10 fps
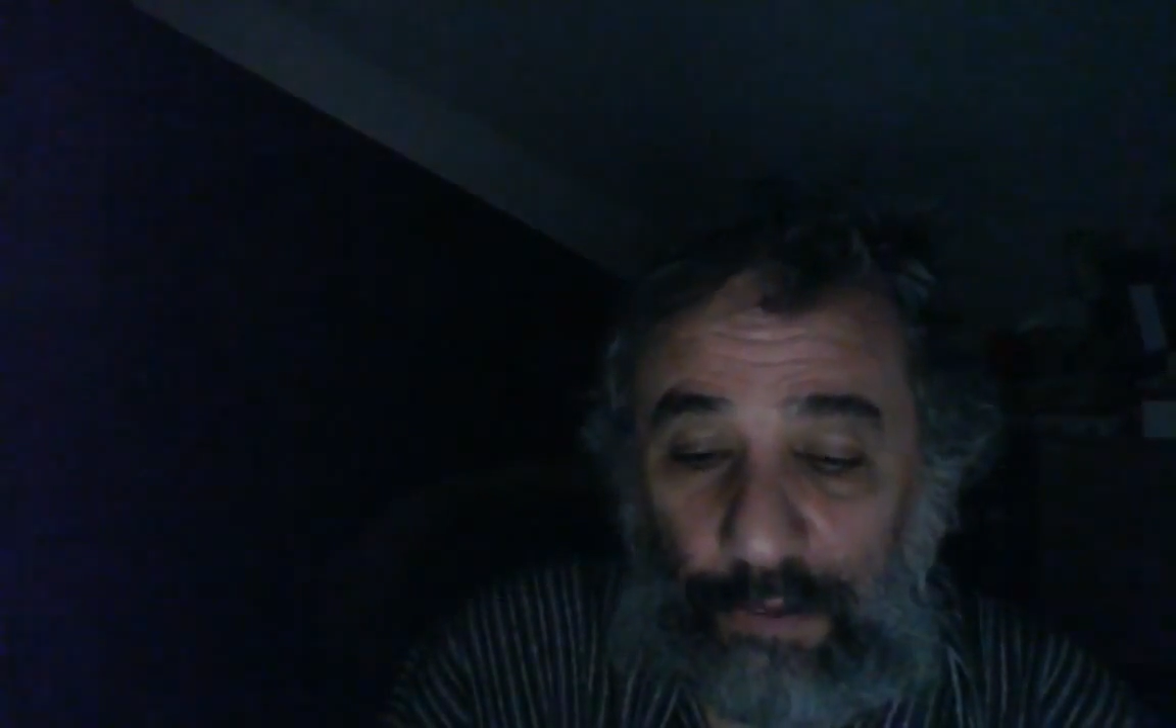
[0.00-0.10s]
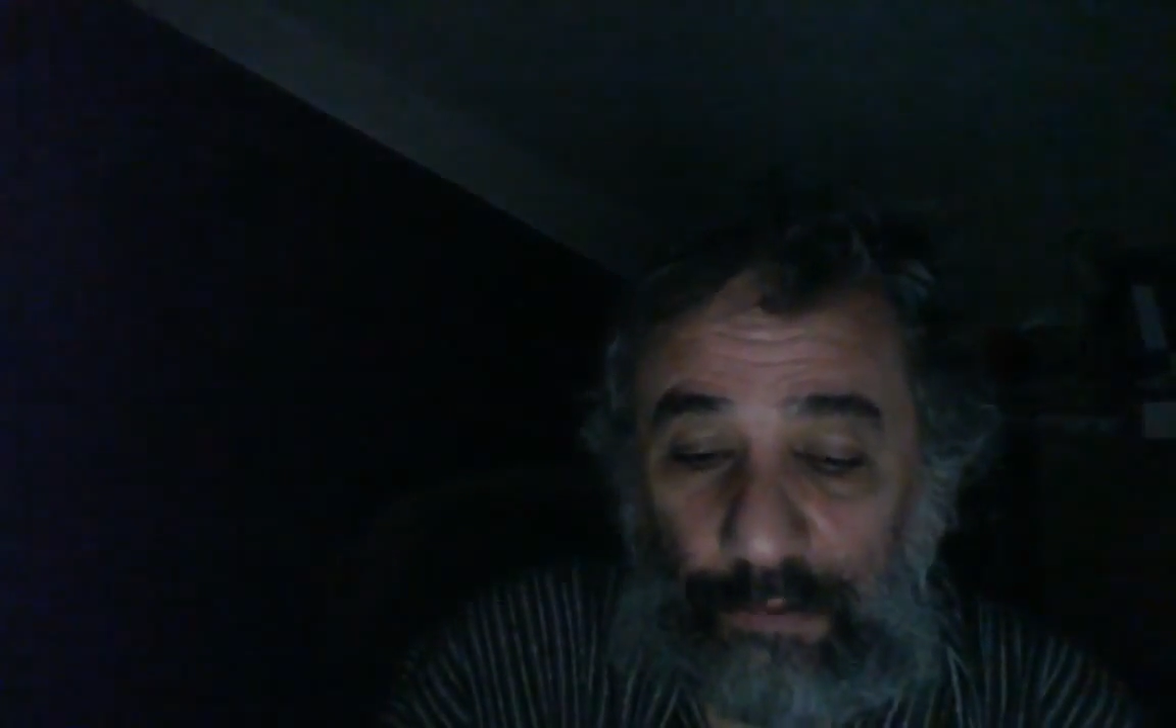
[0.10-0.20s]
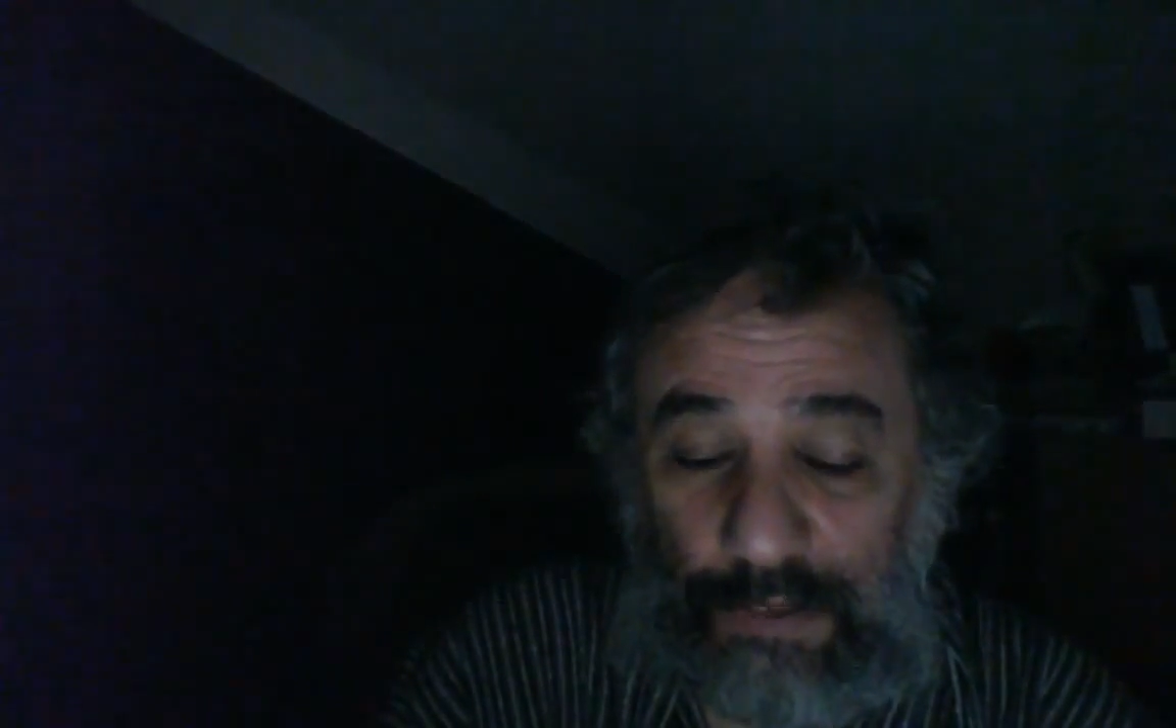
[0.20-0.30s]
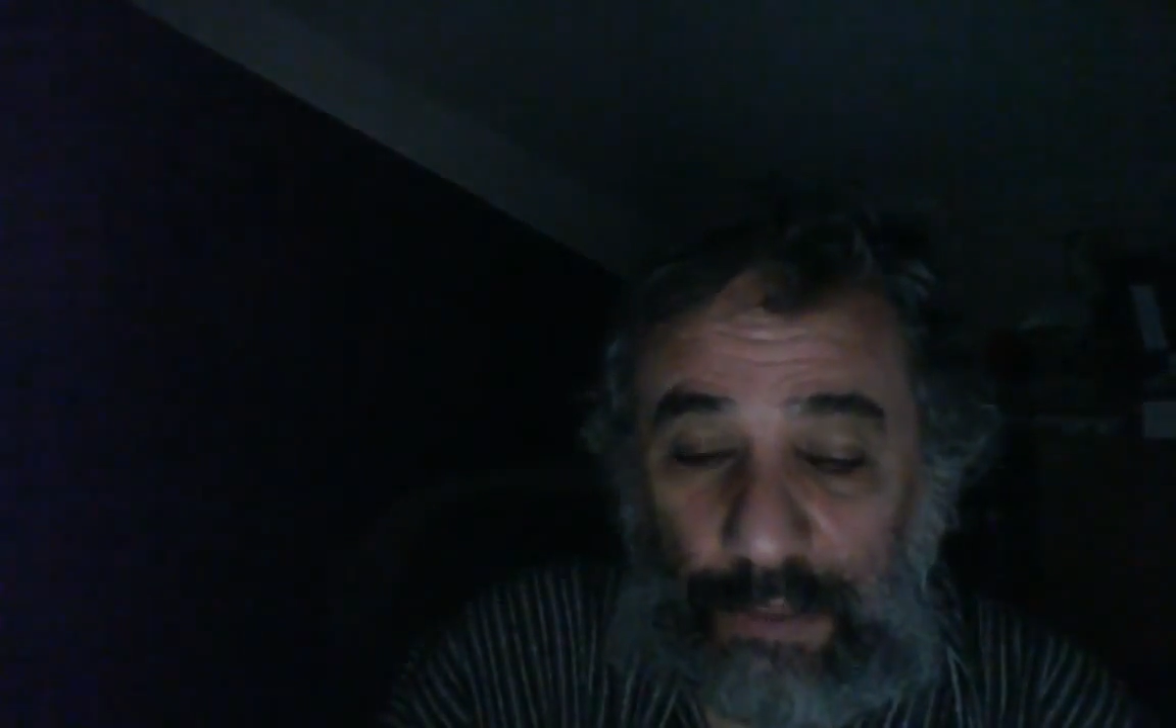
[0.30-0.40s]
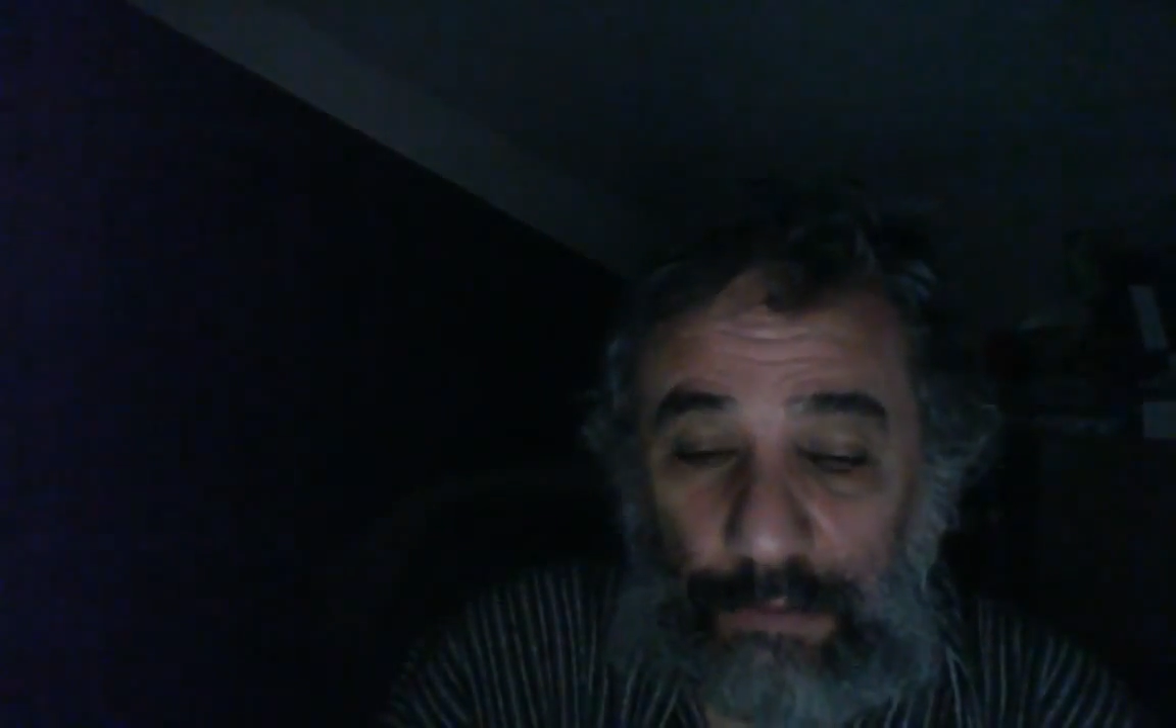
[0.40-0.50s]

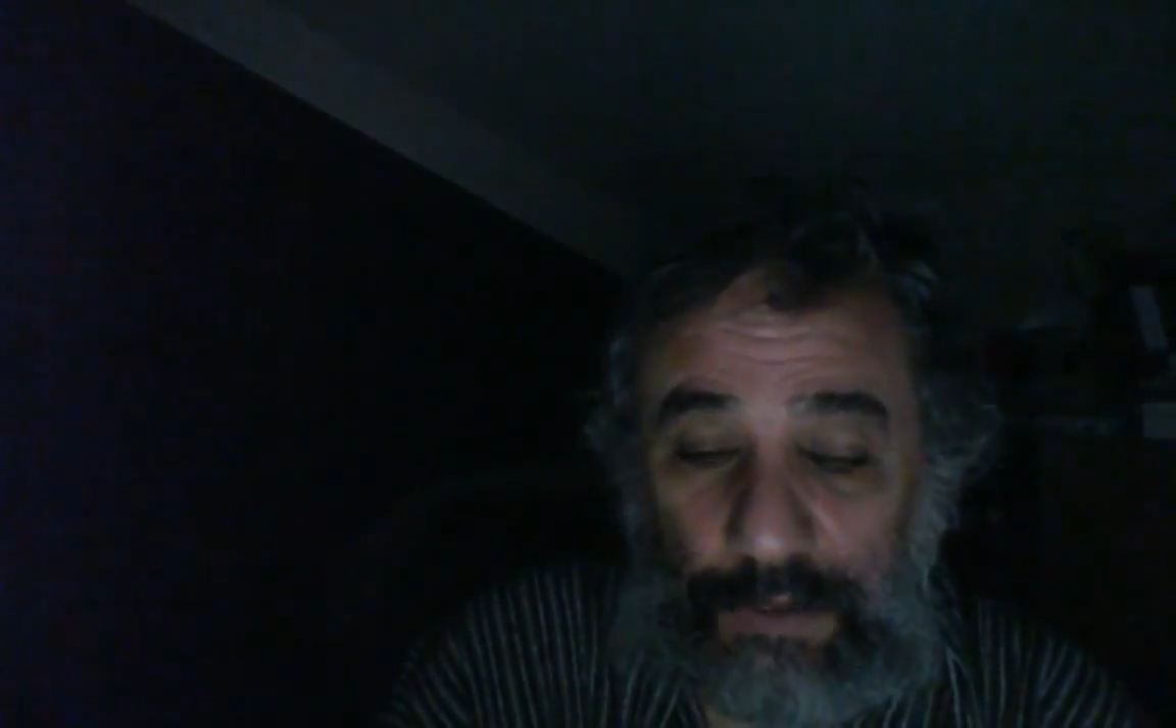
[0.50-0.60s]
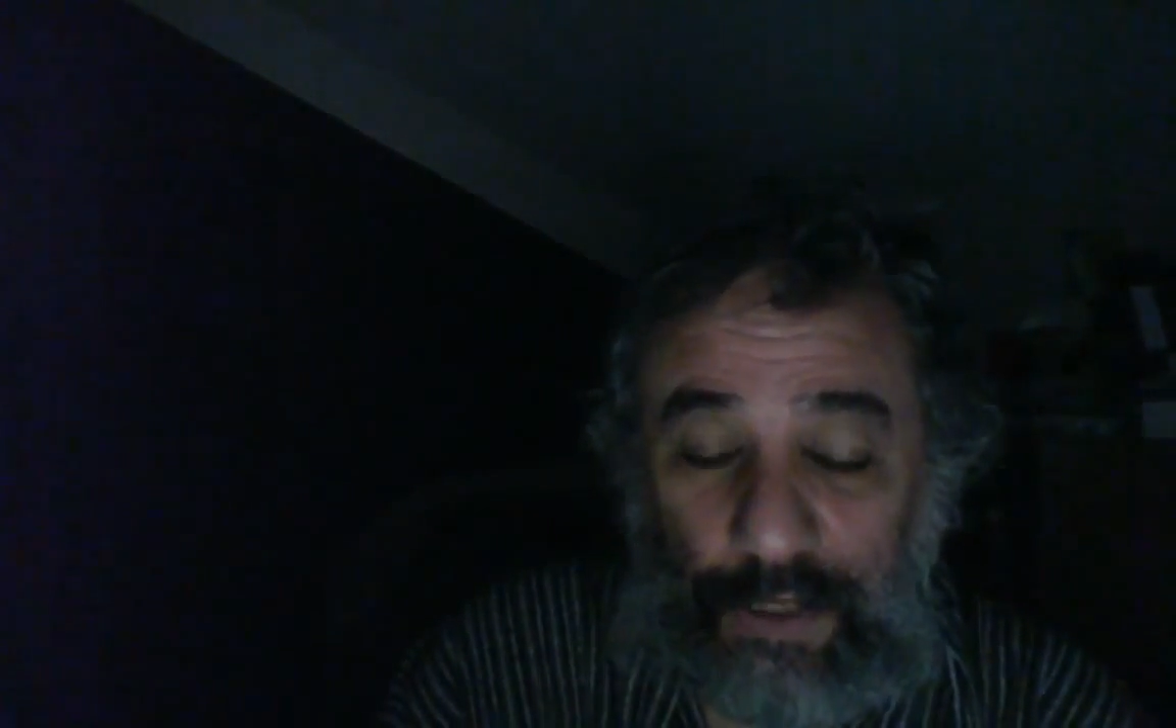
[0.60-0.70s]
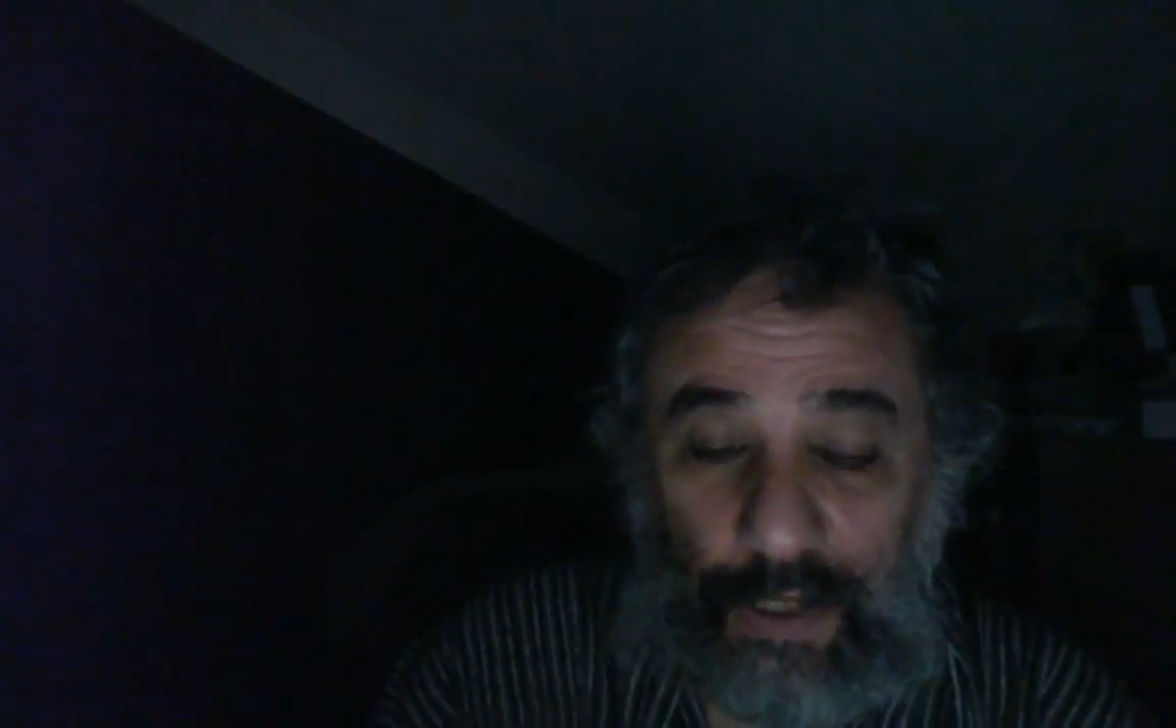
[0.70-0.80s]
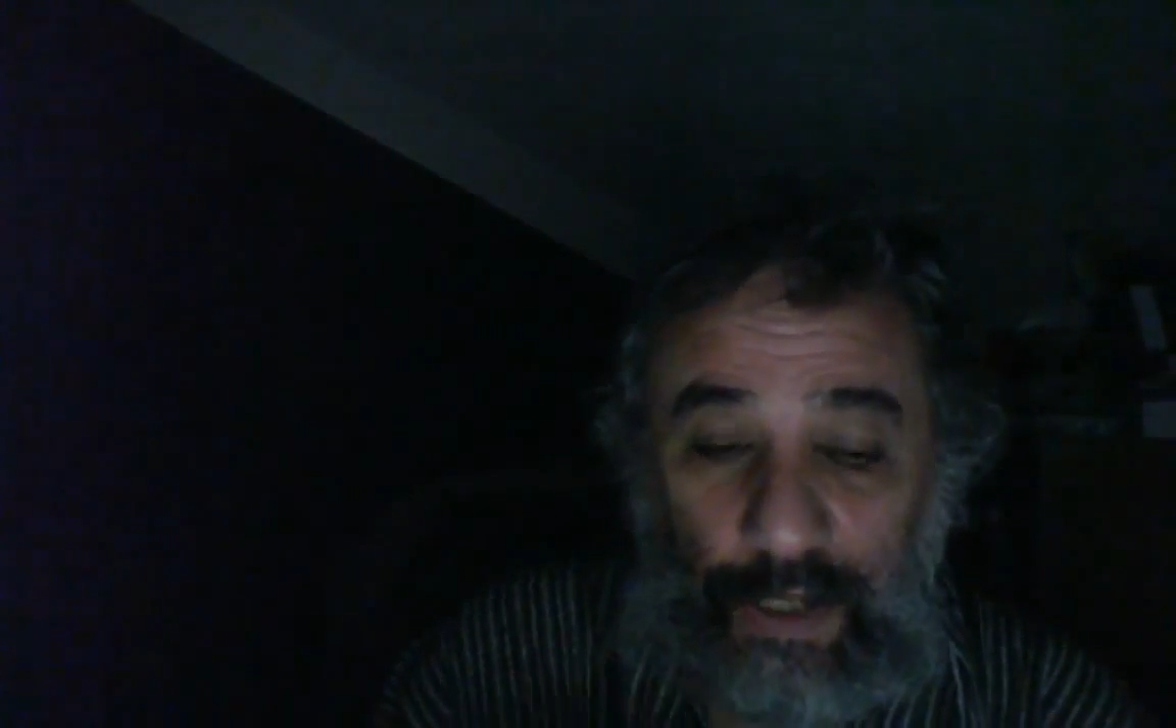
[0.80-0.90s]
wrong results.